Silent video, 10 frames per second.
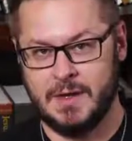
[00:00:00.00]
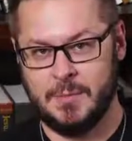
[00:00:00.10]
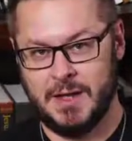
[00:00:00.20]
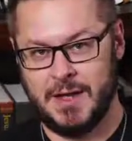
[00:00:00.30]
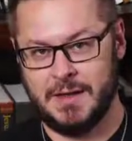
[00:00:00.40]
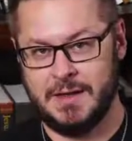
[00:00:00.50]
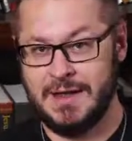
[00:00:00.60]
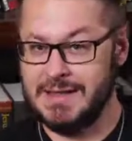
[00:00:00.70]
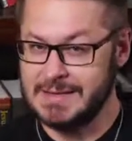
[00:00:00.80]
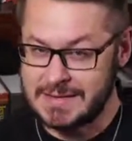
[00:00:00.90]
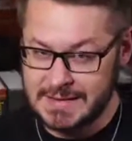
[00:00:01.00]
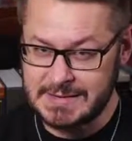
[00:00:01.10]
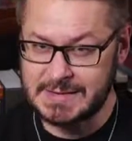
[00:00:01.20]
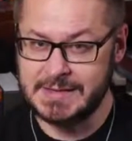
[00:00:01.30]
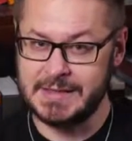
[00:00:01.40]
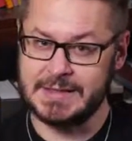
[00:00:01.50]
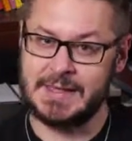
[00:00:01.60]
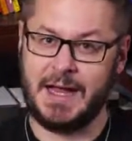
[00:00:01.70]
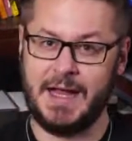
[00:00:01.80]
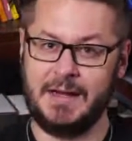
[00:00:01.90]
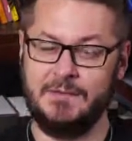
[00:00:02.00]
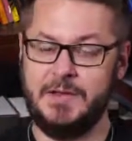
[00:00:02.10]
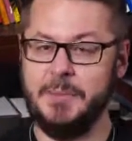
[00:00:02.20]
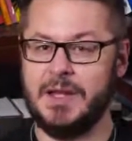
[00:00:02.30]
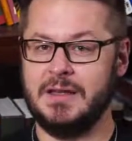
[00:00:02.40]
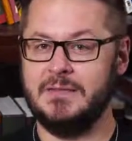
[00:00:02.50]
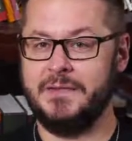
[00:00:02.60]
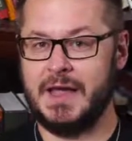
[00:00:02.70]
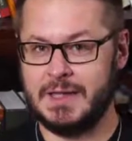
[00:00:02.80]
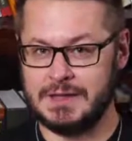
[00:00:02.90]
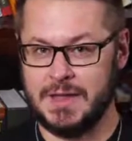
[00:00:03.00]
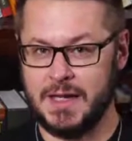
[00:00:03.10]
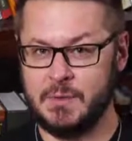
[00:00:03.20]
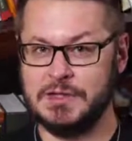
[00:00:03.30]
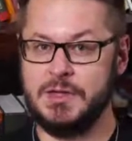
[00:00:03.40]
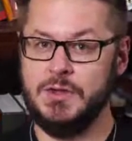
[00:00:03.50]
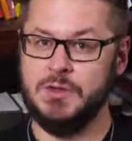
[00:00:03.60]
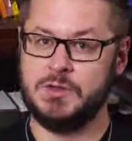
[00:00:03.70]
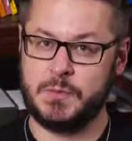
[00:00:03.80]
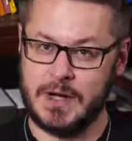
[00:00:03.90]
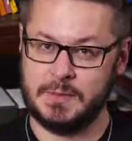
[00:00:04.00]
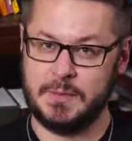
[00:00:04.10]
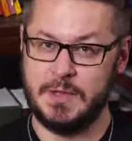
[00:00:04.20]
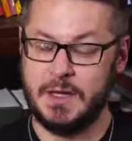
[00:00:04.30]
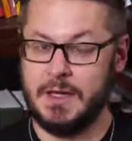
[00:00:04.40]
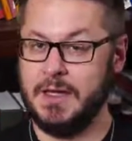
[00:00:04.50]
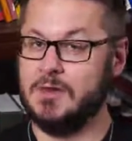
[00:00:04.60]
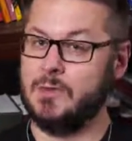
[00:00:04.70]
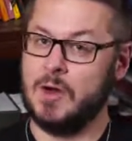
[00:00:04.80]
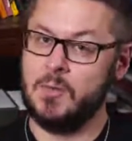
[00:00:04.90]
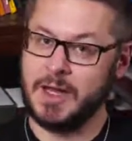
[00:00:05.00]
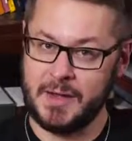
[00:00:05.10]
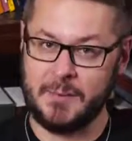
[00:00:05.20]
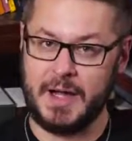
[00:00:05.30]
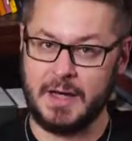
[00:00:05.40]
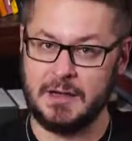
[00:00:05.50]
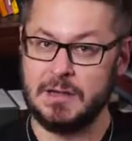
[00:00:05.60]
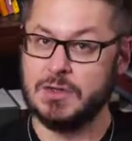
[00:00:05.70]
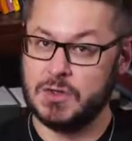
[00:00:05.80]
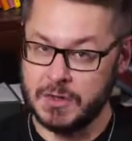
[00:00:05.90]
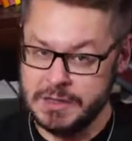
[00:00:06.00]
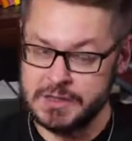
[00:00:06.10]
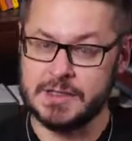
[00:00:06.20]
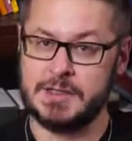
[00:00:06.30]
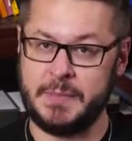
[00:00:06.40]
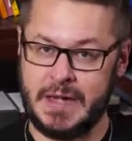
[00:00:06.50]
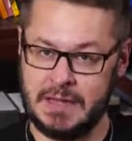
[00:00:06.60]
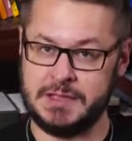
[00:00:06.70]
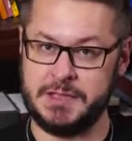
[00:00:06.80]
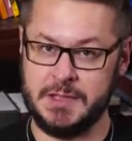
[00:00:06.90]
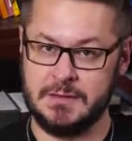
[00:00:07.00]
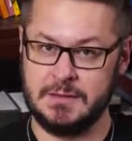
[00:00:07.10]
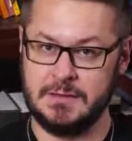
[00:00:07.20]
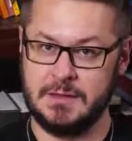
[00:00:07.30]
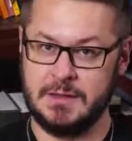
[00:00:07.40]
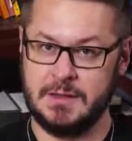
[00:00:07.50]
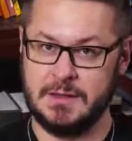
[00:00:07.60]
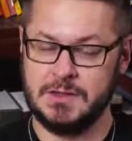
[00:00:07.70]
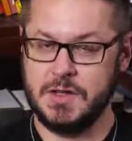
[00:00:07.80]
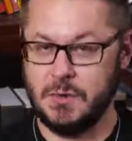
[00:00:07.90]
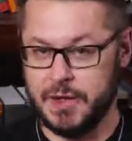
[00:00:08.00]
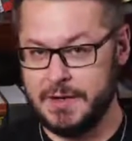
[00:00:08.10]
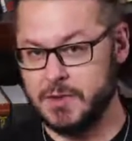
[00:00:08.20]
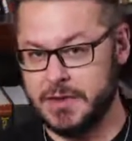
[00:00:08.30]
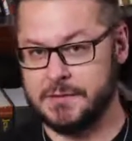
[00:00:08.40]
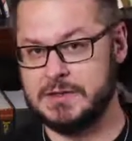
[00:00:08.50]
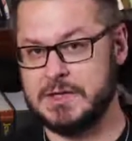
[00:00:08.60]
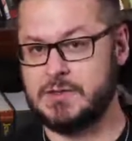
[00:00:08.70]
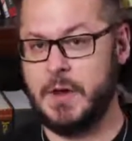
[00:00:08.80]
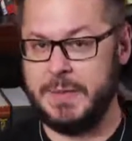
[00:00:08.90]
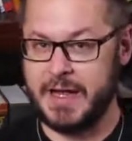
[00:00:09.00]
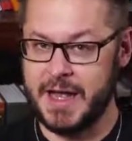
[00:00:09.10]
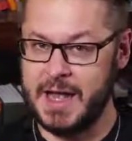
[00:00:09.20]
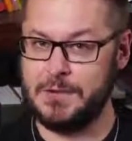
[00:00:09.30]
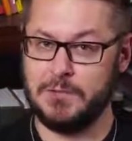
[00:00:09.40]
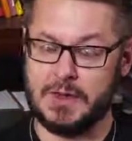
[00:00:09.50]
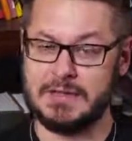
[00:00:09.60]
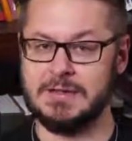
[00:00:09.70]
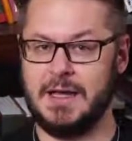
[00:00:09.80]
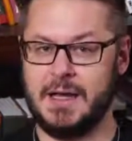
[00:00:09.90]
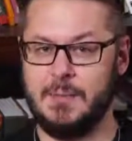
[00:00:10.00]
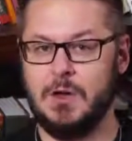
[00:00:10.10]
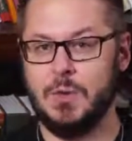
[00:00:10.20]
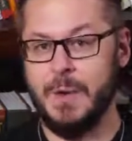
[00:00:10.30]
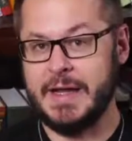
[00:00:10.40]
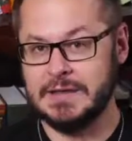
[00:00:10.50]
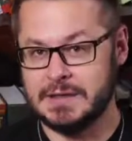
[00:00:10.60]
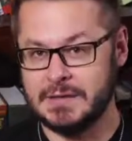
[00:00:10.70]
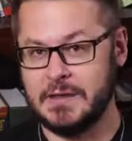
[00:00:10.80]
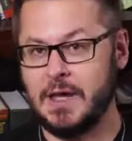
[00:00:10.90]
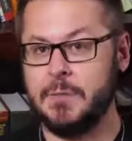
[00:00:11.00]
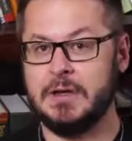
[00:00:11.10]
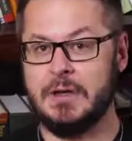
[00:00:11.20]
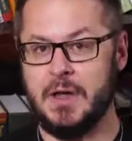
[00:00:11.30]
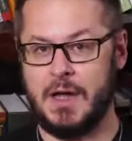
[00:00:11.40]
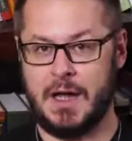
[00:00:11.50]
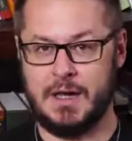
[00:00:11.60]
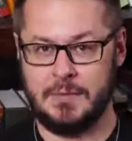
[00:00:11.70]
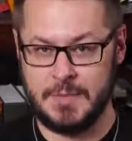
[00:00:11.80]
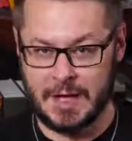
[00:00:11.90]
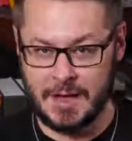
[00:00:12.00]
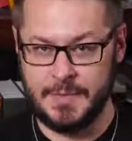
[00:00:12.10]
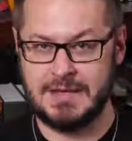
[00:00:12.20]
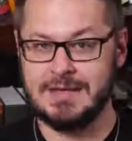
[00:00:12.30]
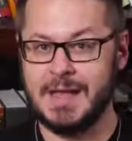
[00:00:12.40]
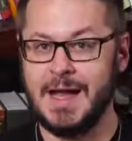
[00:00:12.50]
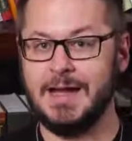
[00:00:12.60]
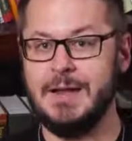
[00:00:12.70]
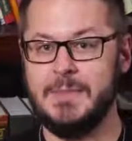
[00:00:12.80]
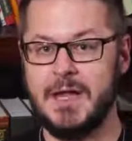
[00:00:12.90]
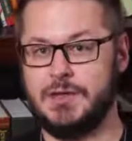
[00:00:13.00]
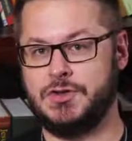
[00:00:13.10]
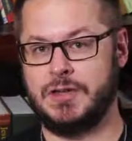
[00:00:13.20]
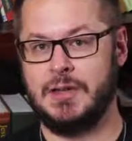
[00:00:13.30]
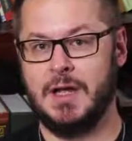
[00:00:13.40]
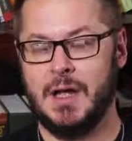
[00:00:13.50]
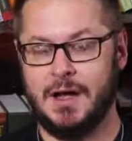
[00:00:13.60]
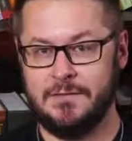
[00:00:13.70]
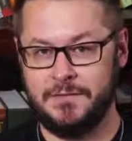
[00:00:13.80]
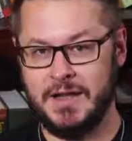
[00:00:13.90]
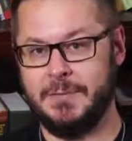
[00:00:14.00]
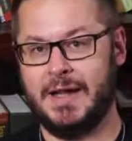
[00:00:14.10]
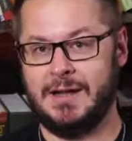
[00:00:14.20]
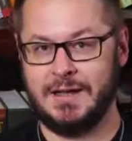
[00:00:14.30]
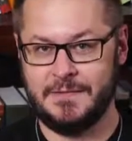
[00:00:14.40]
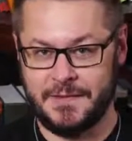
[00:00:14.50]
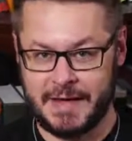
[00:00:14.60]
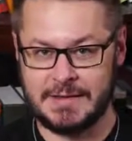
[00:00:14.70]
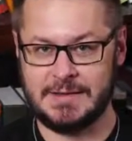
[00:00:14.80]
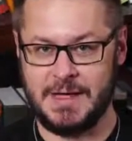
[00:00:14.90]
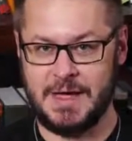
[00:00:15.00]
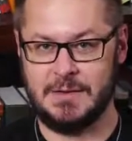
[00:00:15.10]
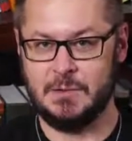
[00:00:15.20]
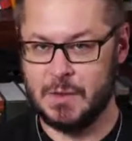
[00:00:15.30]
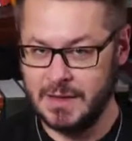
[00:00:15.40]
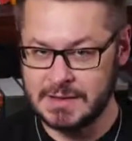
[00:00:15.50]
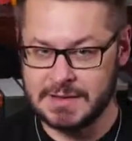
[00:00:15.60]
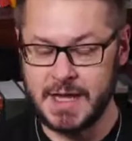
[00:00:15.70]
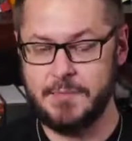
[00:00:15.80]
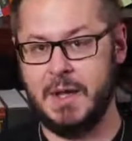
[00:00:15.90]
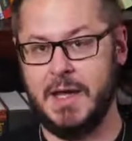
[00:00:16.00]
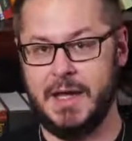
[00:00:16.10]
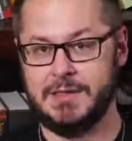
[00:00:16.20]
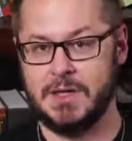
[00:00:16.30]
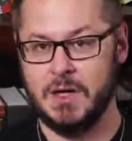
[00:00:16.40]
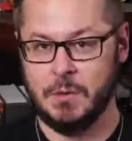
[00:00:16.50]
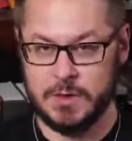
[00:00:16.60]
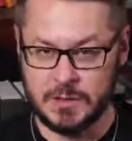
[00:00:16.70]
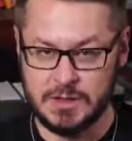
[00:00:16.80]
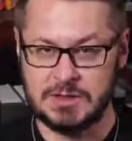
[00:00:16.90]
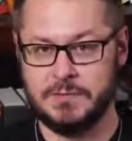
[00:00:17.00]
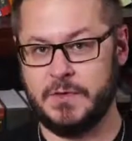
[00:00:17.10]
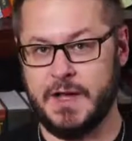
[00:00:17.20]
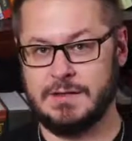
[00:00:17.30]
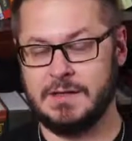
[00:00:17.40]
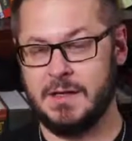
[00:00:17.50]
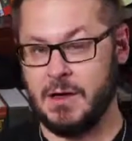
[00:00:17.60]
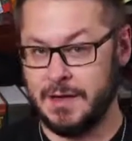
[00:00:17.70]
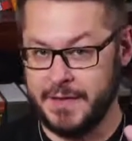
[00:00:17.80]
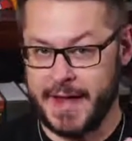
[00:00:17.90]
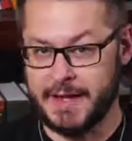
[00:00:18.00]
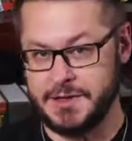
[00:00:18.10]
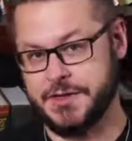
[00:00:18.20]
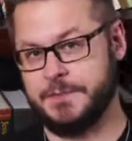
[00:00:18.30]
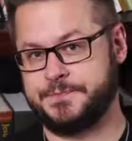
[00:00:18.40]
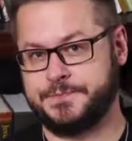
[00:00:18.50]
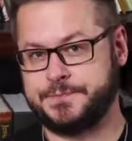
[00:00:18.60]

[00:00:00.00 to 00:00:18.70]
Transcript: But inconsistency aside, female infanticide was a huge problem in the Roman Empire. Christians abolished it. So, whatever differences we may have with Islam, we can still applaud Muhammad's condemnation of female infanticide. We're on the same page with our Muslim friends on that issue.